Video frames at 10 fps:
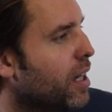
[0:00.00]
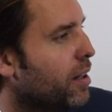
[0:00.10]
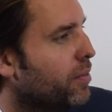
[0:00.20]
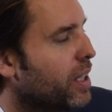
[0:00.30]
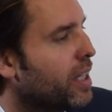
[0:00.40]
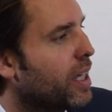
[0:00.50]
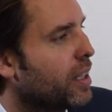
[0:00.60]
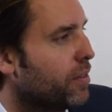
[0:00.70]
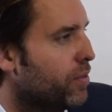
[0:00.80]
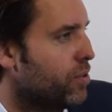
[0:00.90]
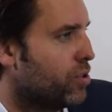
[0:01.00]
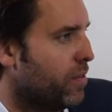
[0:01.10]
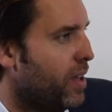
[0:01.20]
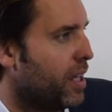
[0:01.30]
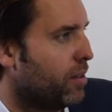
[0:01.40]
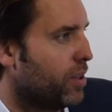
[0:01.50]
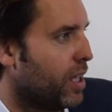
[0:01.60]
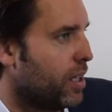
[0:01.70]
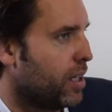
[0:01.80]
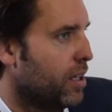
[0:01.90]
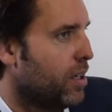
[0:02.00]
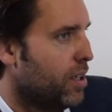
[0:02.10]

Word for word: of linking the future of that or the